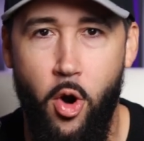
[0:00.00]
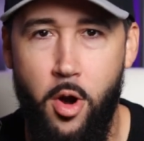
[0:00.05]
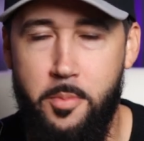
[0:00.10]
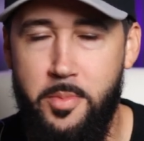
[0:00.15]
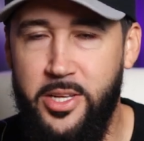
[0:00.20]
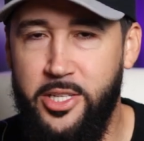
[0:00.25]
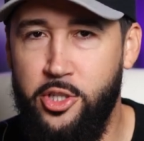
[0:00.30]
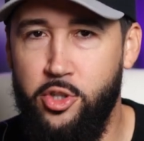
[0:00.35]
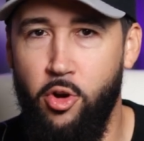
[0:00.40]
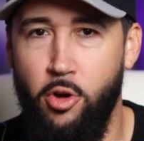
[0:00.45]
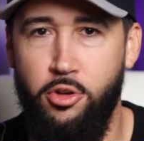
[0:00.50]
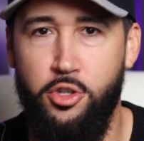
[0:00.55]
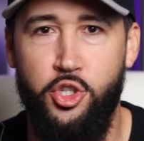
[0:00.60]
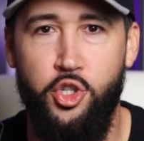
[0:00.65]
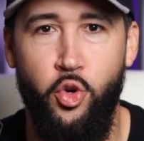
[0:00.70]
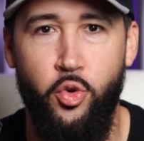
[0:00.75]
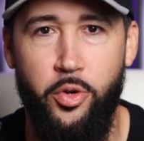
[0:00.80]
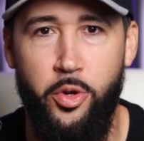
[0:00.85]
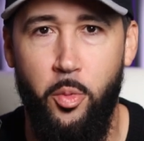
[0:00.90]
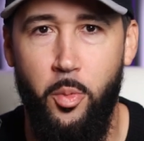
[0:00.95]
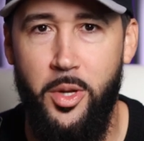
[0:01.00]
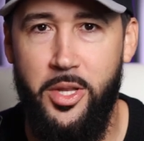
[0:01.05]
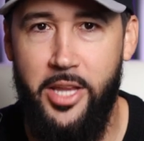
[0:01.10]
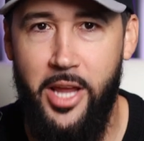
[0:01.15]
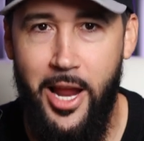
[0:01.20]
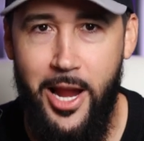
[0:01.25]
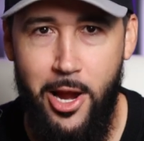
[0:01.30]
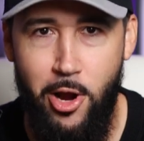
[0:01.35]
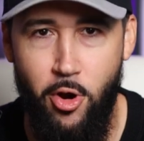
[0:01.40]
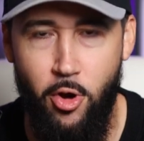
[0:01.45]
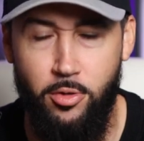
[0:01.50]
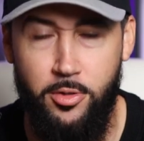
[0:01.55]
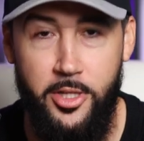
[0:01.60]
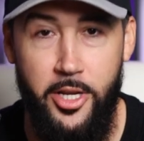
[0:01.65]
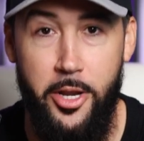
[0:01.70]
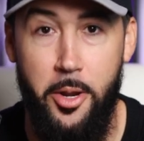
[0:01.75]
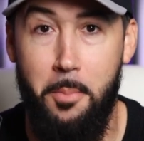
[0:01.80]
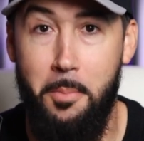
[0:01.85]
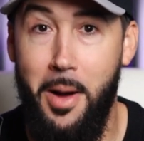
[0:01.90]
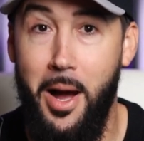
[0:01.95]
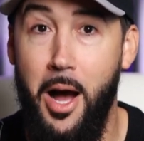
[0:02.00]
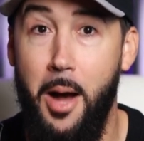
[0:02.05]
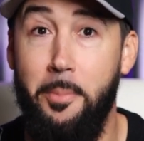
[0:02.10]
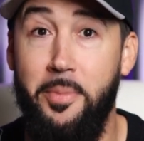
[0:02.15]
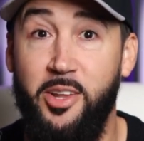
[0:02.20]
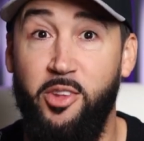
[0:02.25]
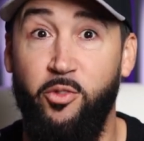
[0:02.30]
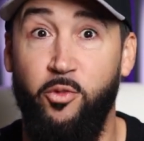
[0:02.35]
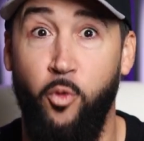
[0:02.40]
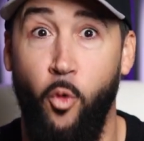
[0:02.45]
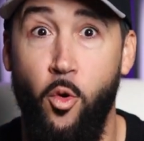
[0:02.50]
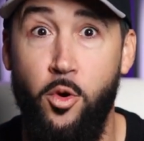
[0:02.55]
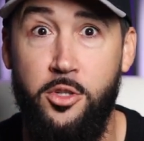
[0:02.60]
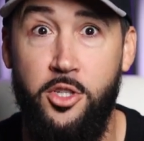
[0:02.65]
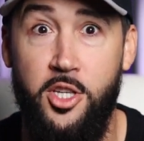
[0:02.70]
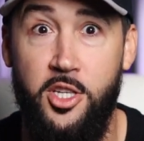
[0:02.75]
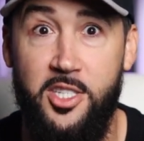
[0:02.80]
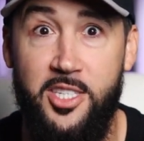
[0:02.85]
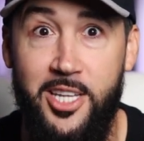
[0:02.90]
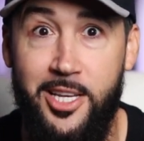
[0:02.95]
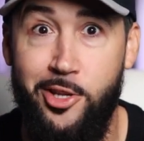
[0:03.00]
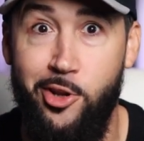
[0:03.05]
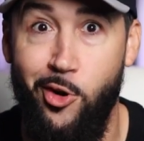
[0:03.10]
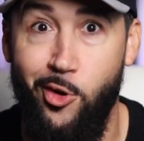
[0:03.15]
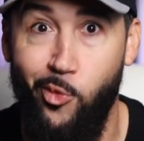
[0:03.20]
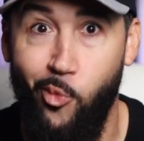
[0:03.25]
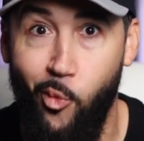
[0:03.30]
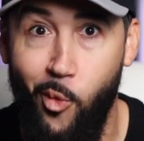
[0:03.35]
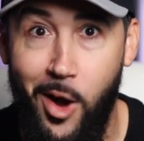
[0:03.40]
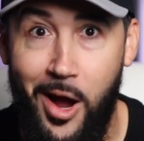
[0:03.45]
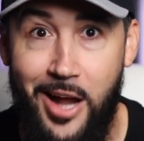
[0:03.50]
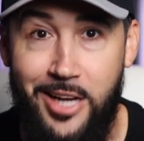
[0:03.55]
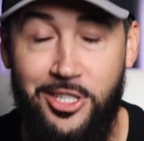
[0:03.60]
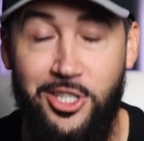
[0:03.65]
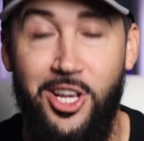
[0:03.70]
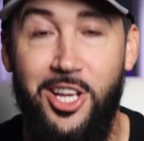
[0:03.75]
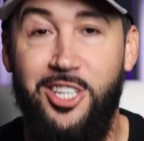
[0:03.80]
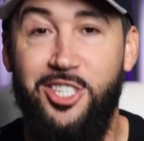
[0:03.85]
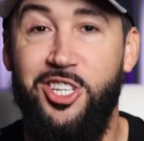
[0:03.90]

army start shooting them with the arrows, and the mom is forced to sit there and watch.